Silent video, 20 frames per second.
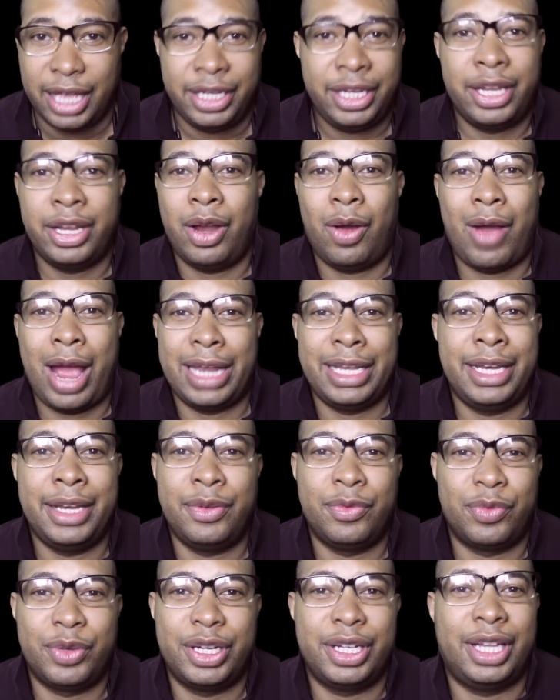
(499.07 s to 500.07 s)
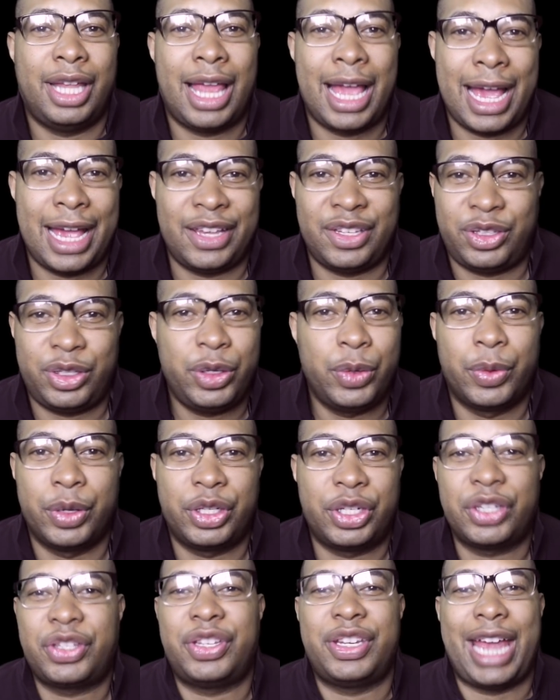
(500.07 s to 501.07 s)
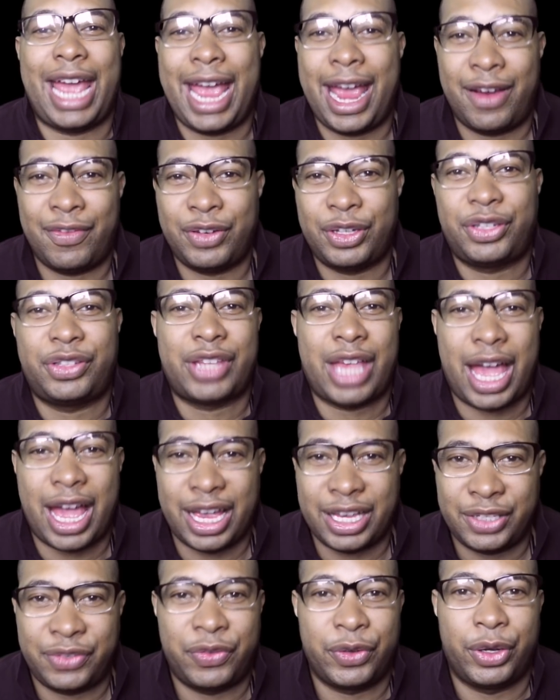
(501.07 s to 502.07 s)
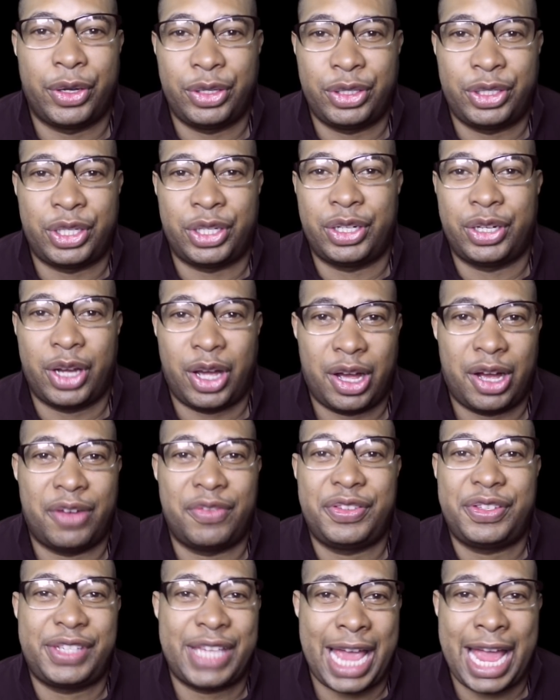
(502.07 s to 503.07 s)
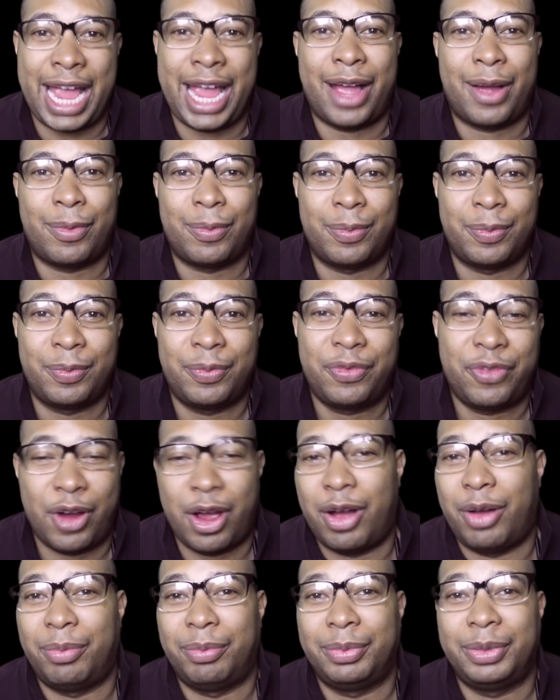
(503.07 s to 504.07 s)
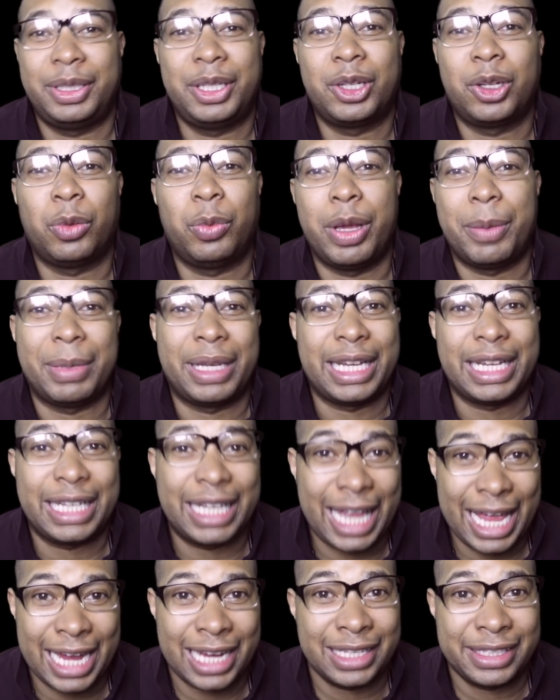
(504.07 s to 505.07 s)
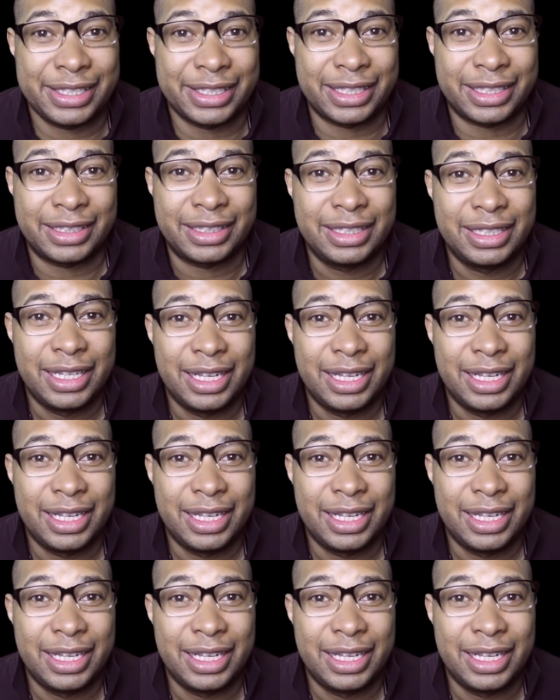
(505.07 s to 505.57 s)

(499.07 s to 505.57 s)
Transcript: You know, I didn't realize you were just an average-sized version of Sam from Little Women Atlanta.